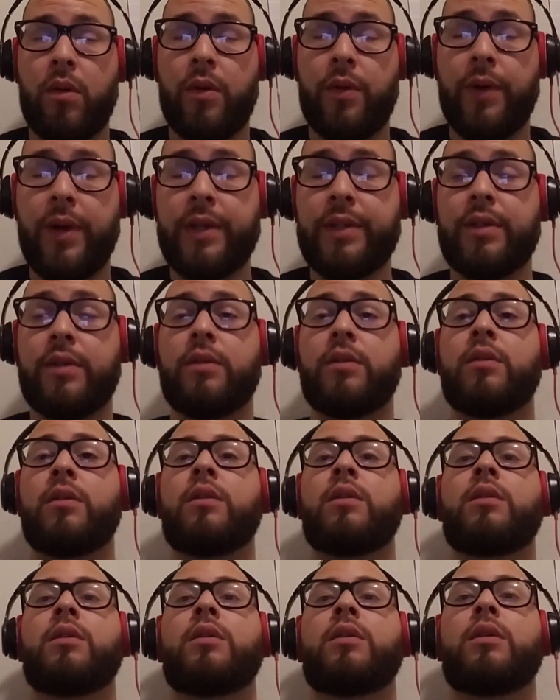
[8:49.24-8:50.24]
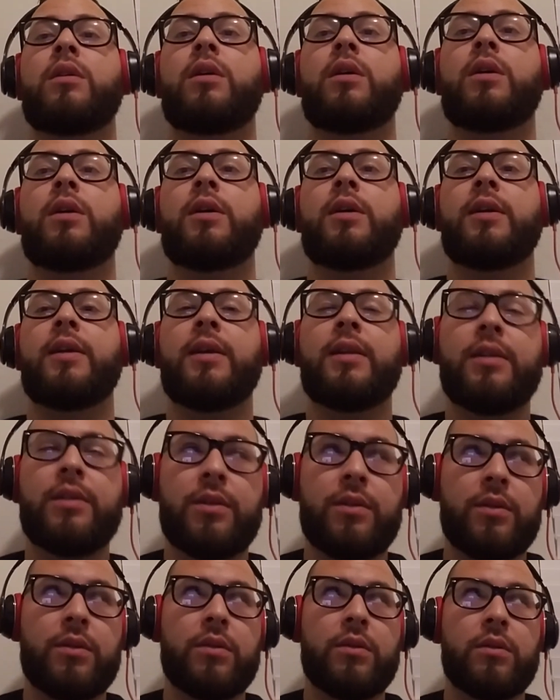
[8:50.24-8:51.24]
correction. It
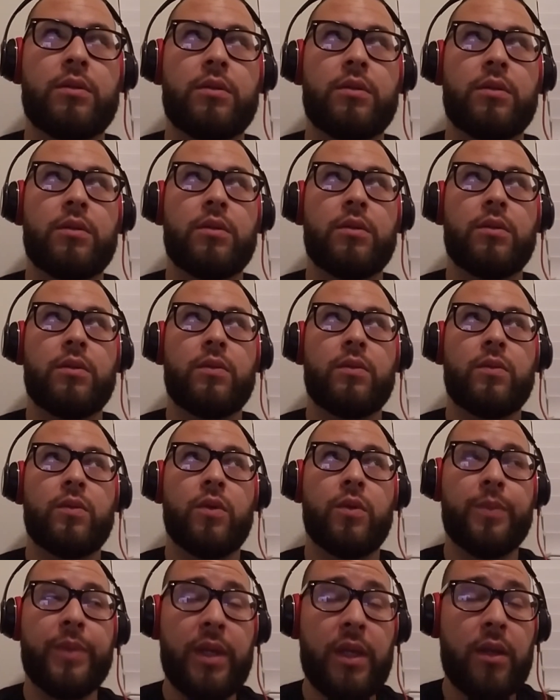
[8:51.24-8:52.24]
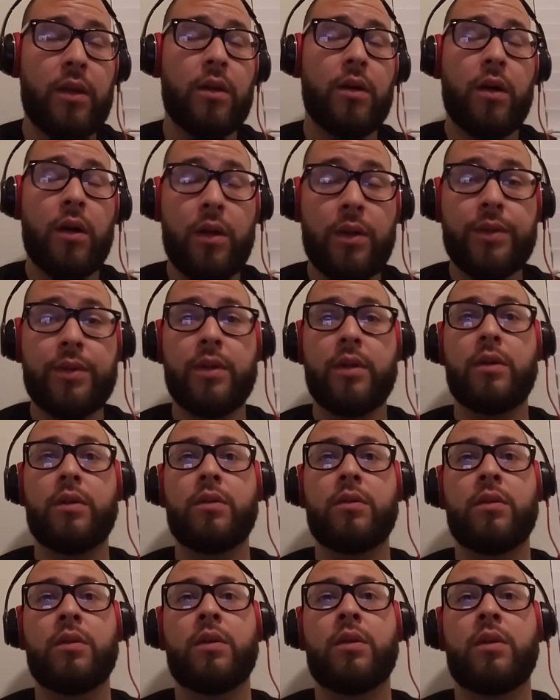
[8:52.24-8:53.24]
will be also
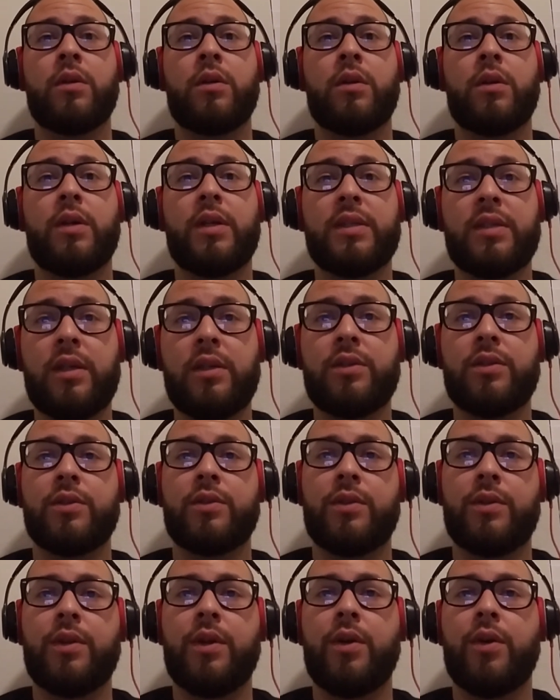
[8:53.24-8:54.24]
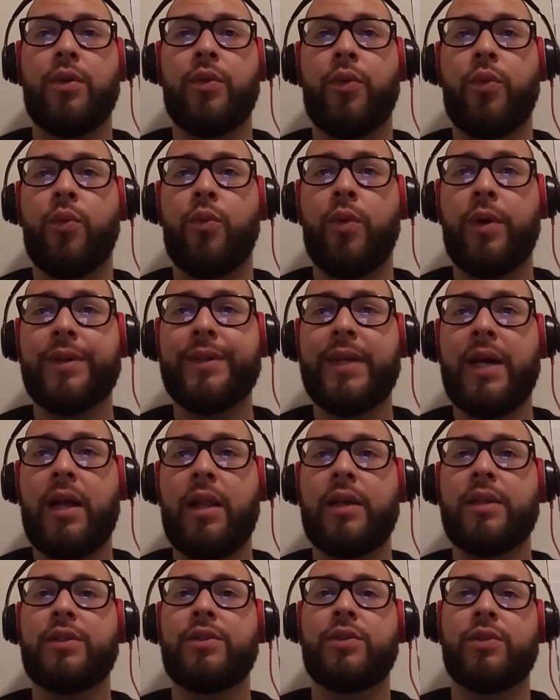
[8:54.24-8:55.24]
essential to know what
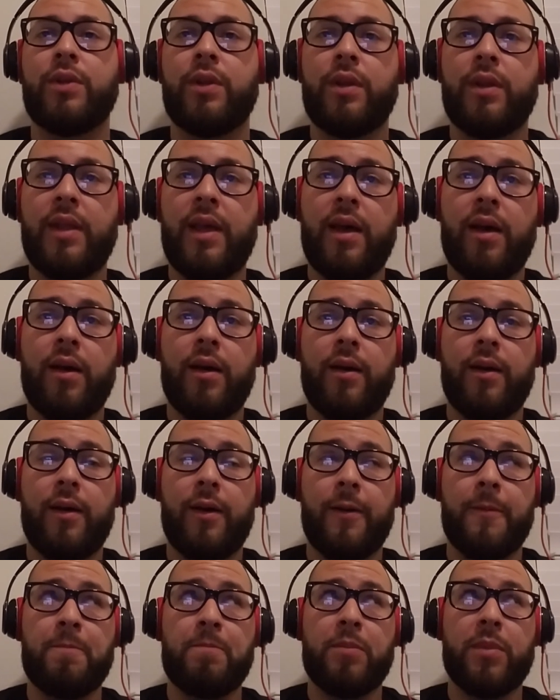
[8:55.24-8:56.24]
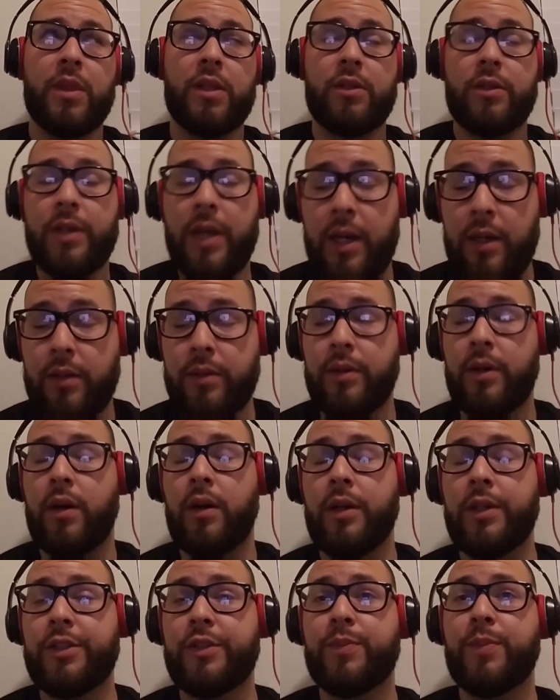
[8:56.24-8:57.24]
dialects the child
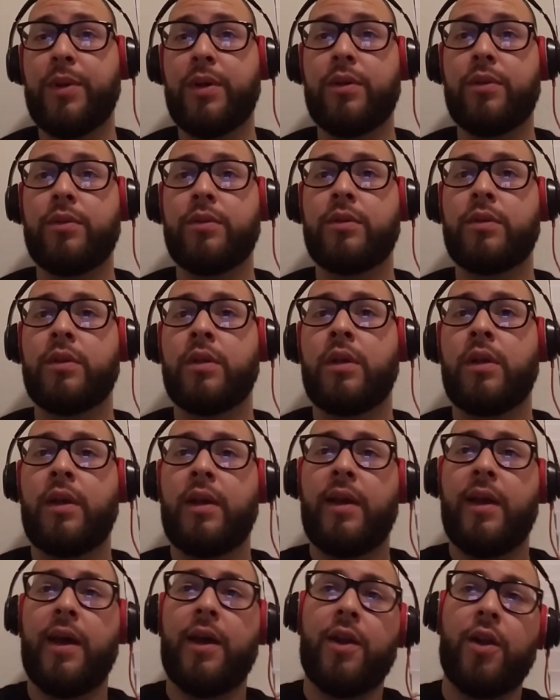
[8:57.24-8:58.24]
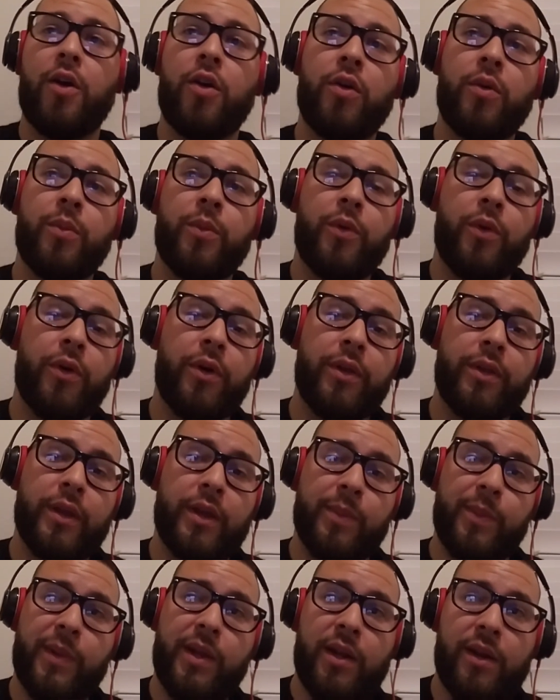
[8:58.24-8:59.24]
are exposed at home or in the
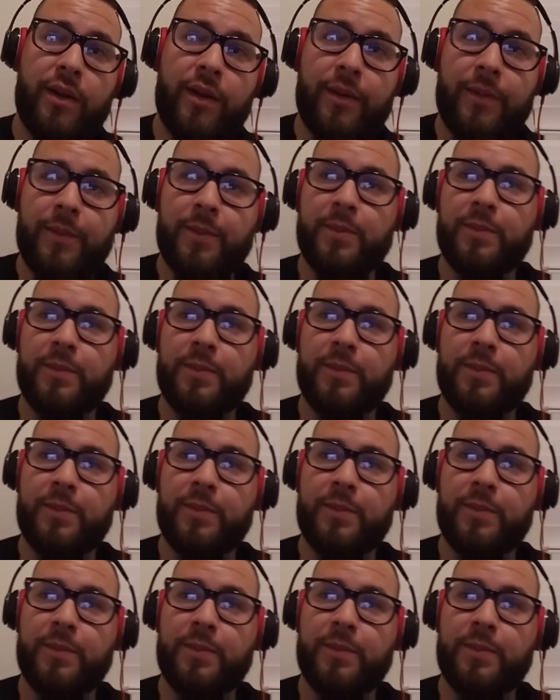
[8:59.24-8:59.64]
community.